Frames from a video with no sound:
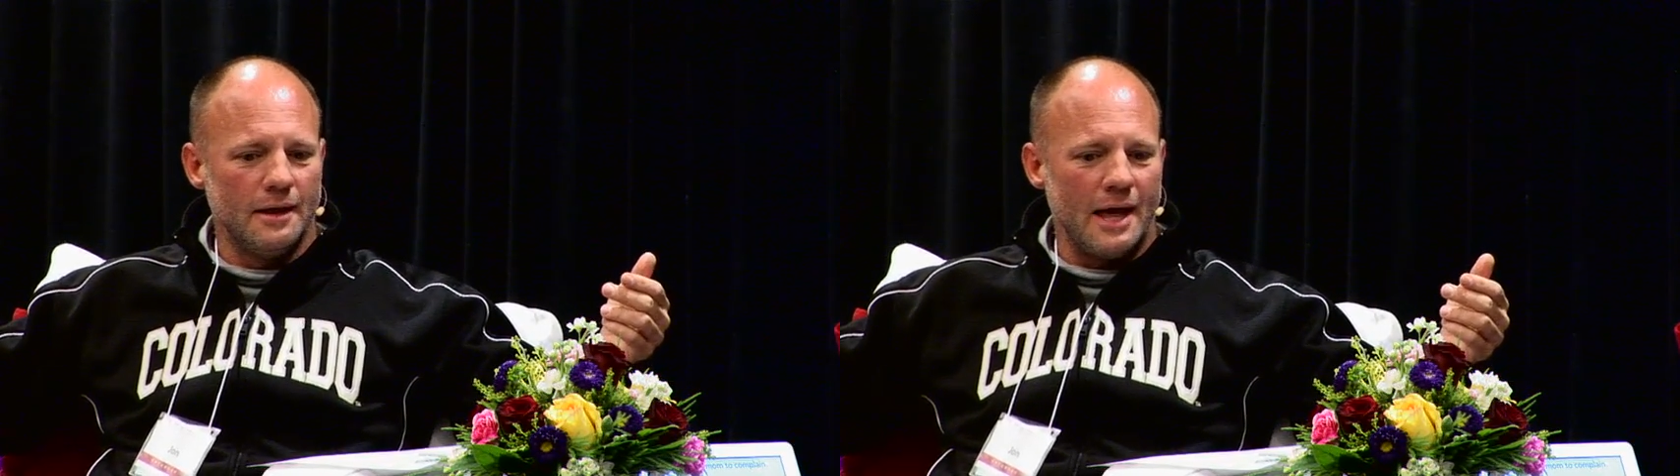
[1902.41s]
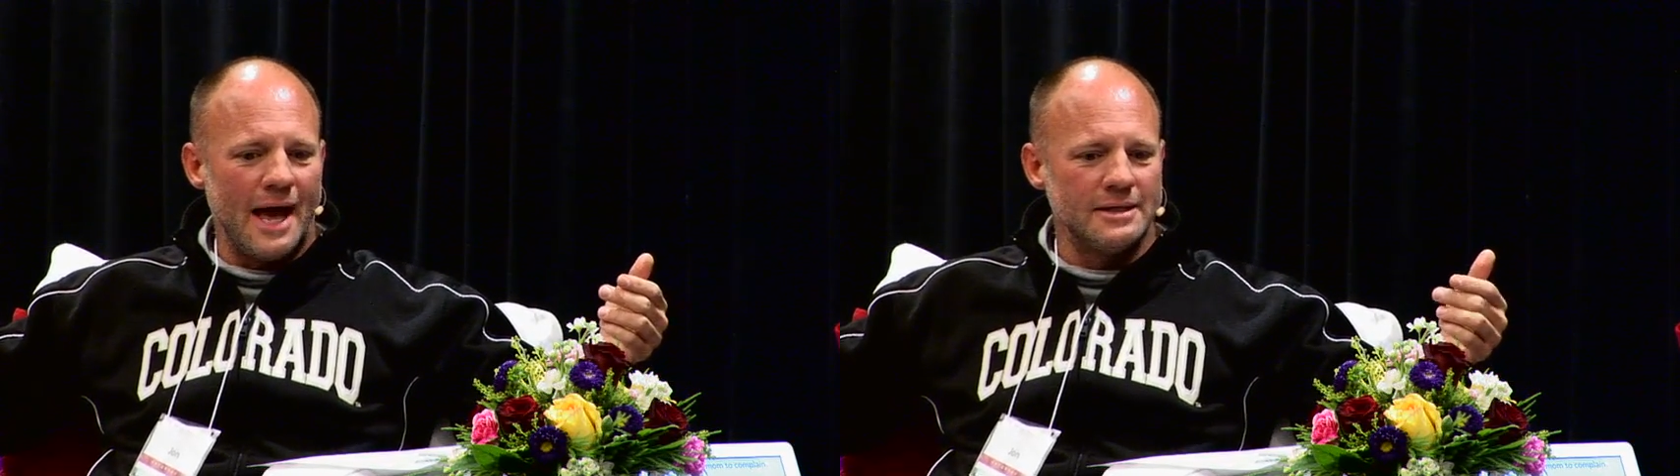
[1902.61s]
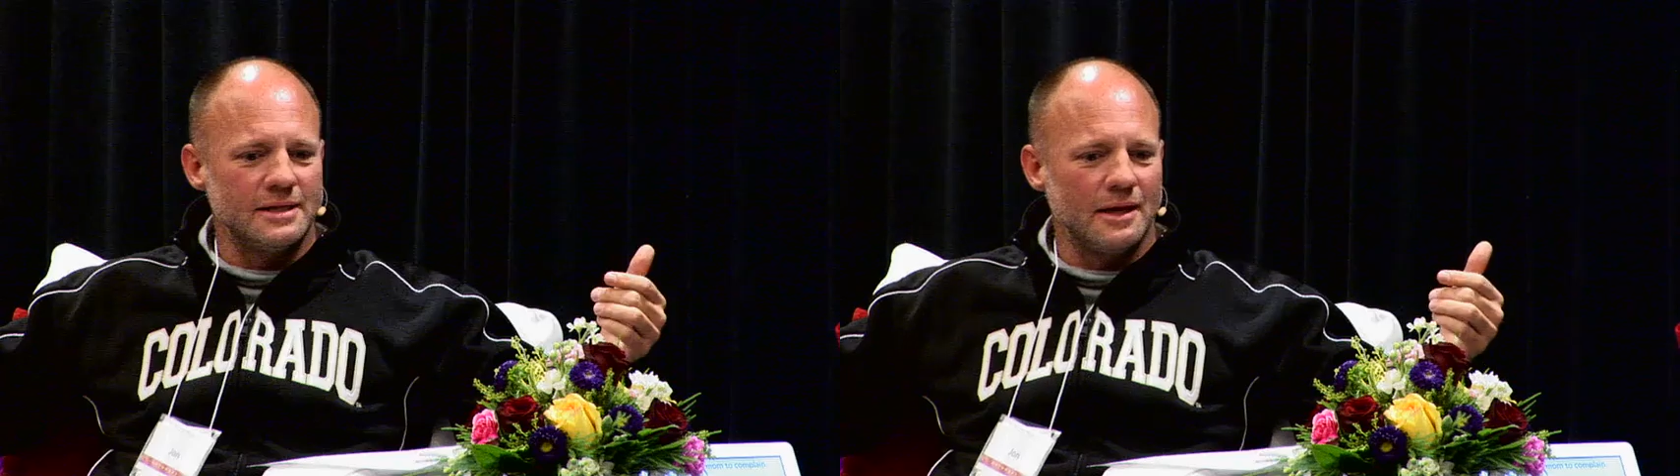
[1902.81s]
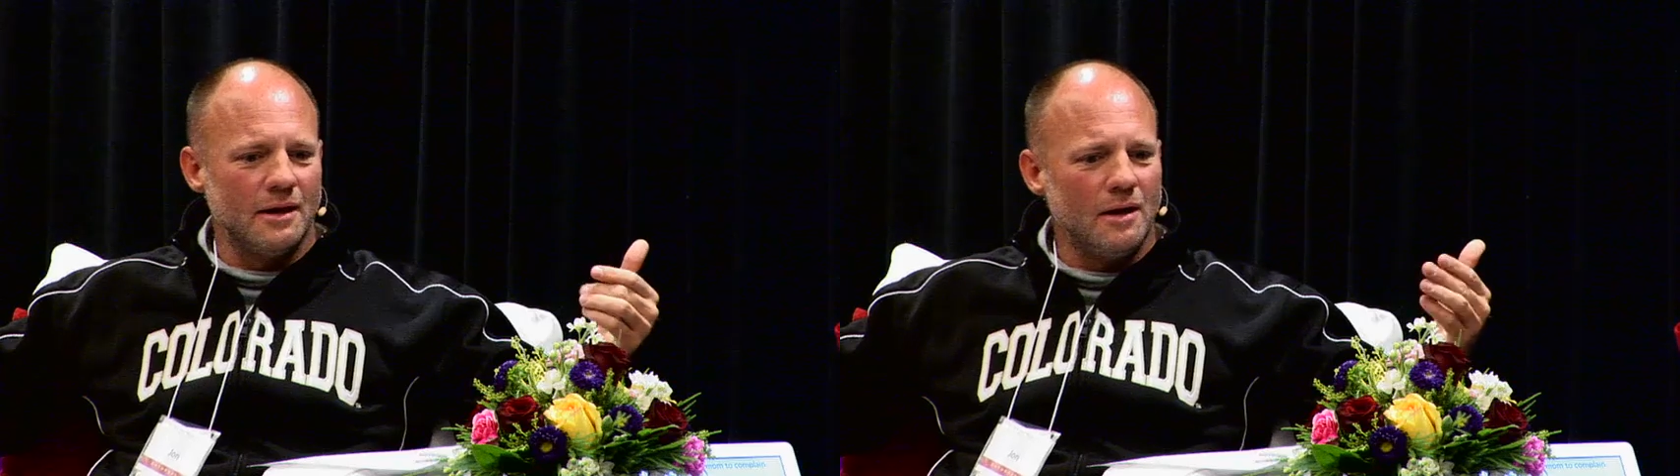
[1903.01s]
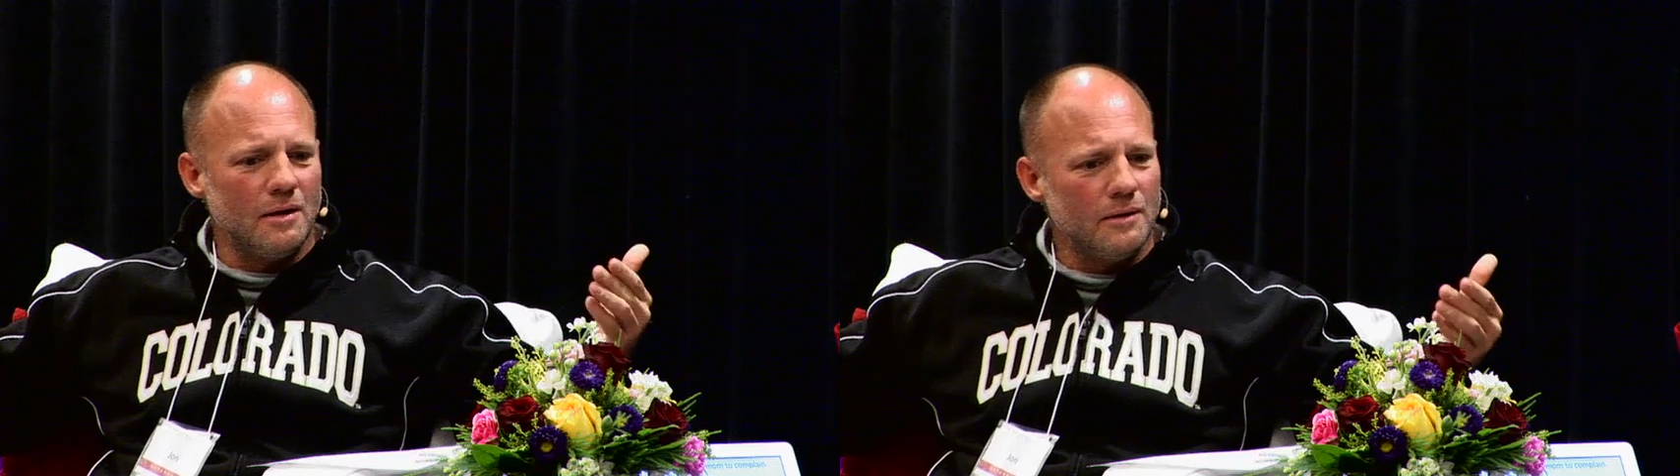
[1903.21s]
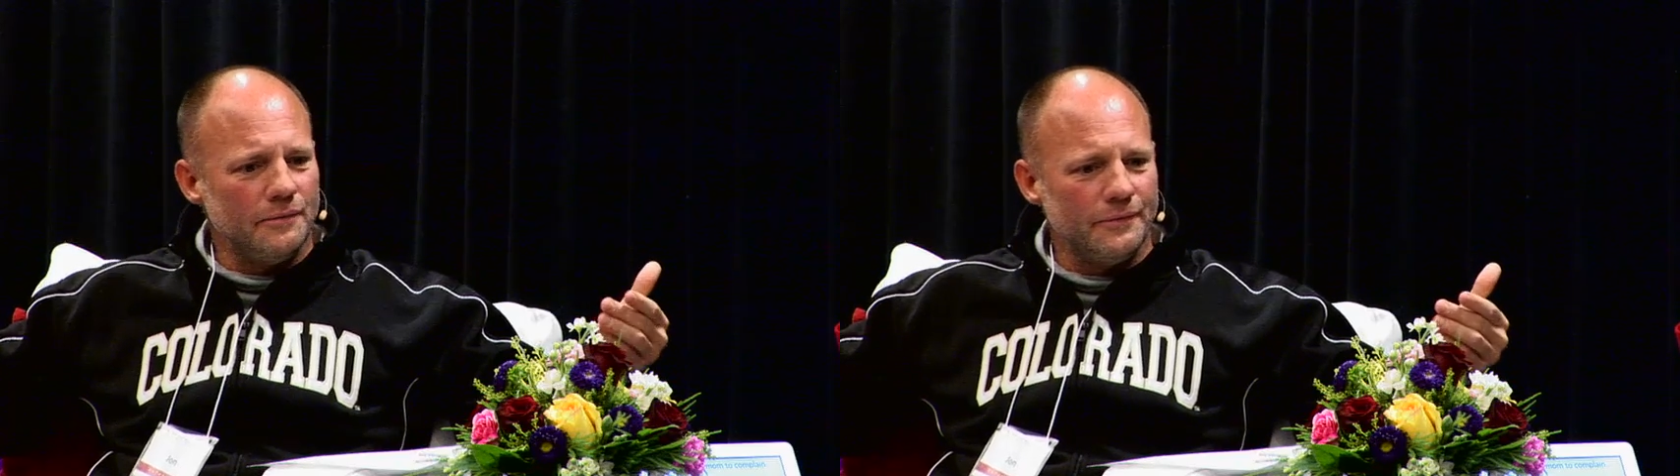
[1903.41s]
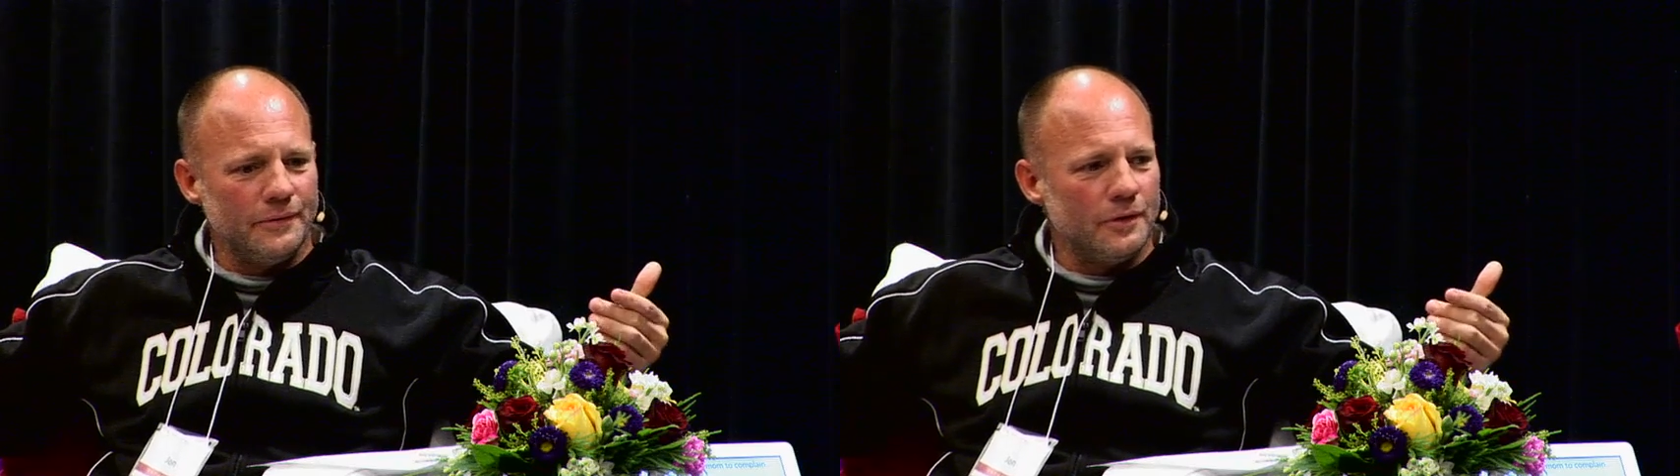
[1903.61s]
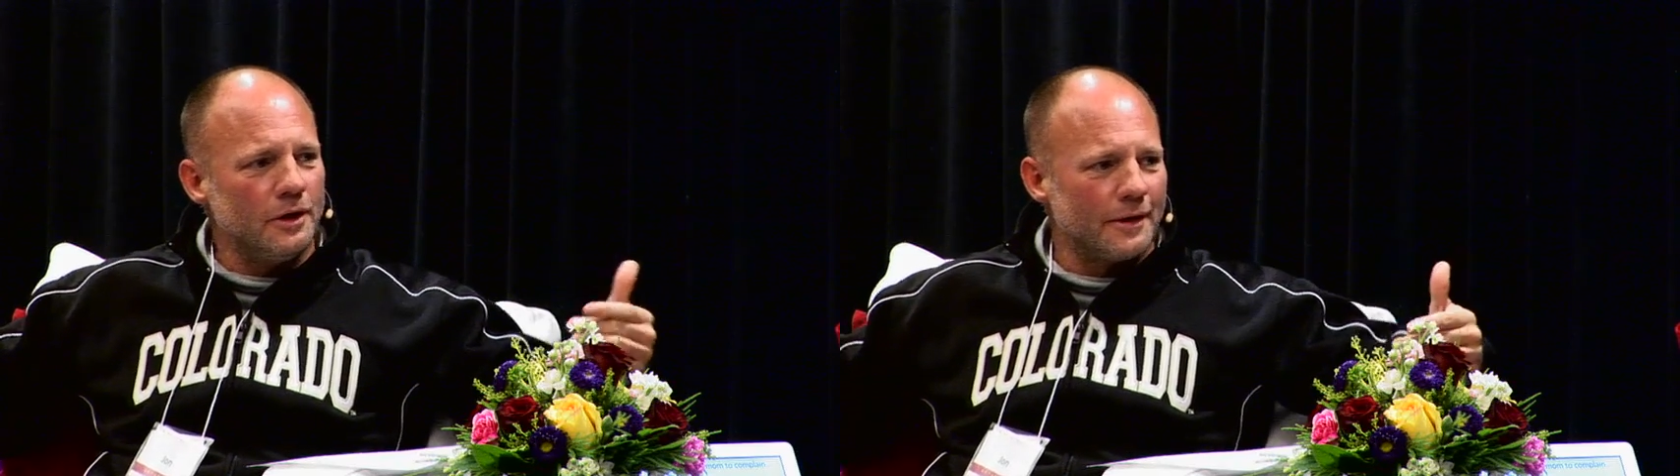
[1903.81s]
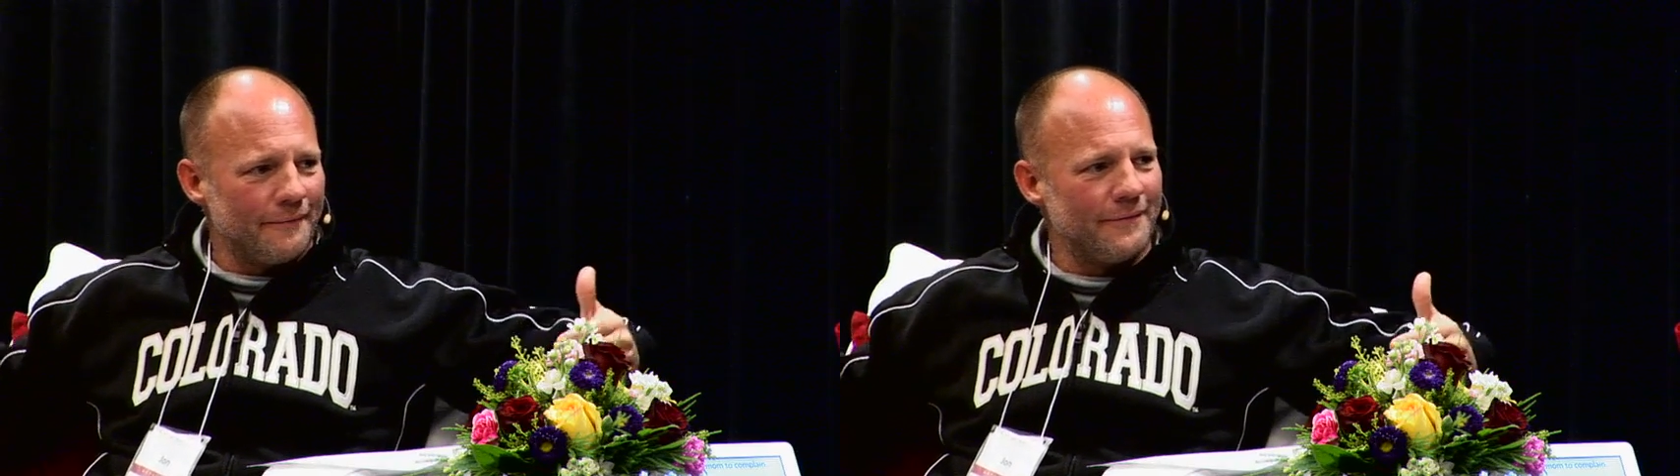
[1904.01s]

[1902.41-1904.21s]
I say, "Oh, look,